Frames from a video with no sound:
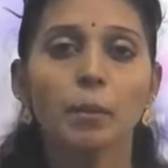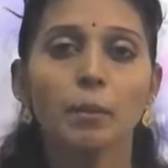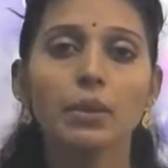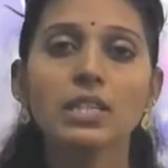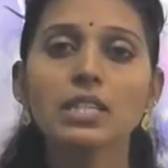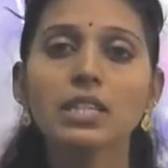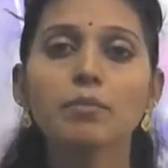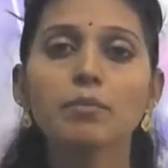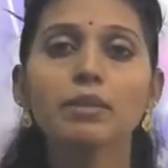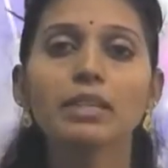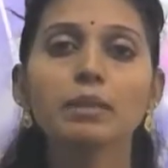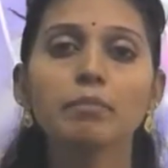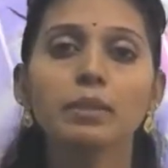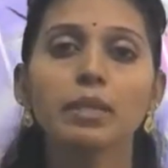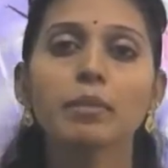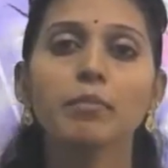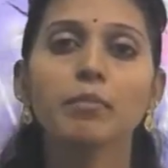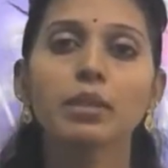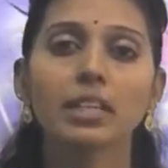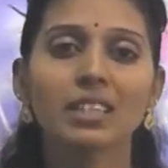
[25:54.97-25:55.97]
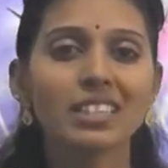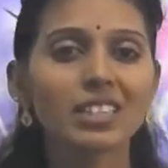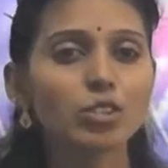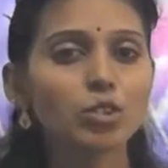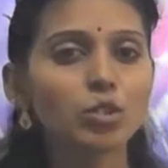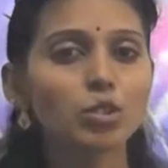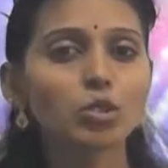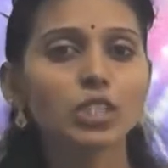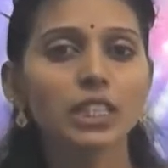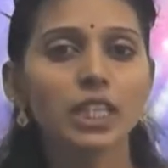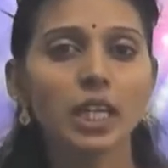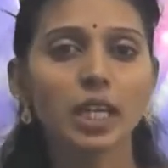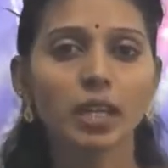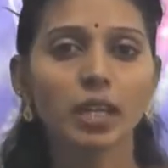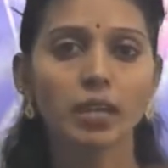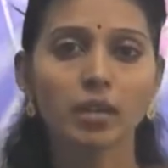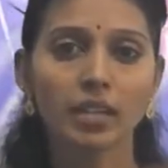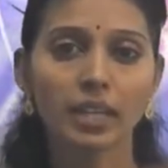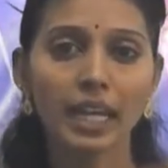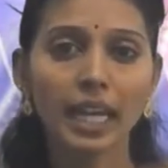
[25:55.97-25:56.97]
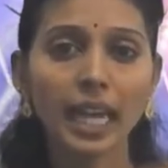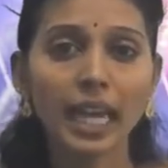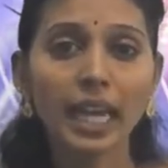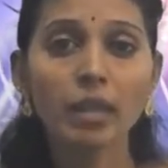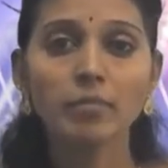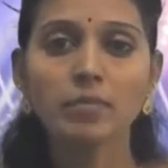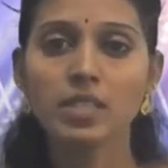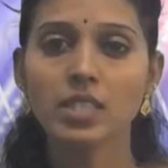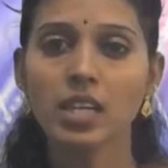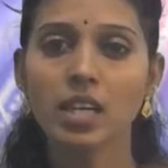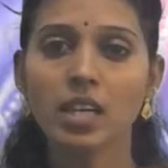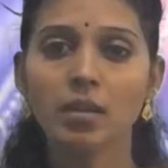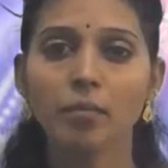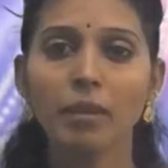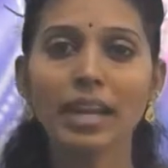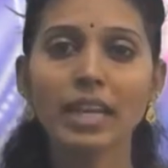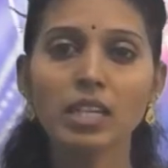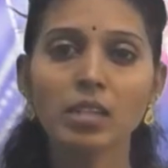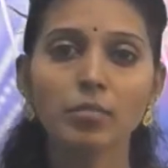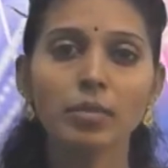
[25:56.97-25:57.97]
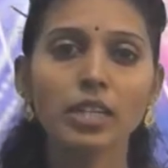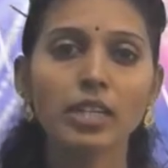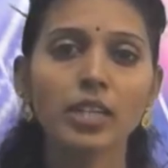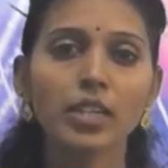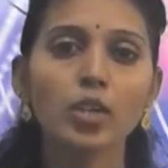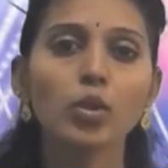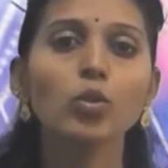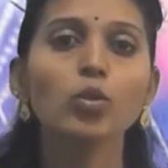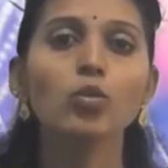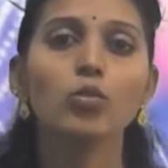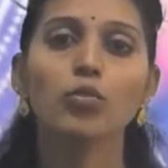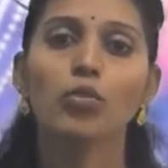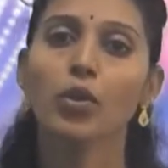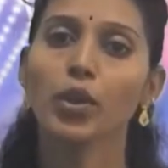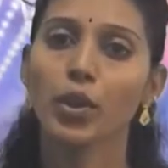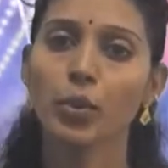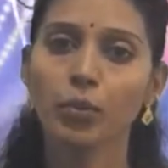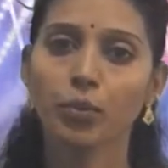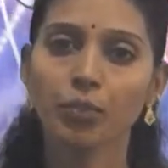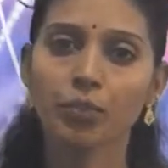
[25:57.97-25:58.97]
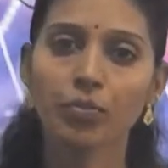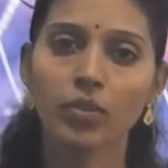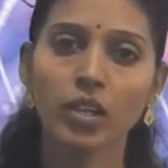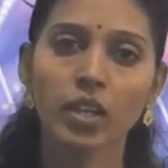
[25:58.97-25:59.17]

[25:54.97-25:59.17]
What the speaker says: Prism and pyramid, these two names might be new for you,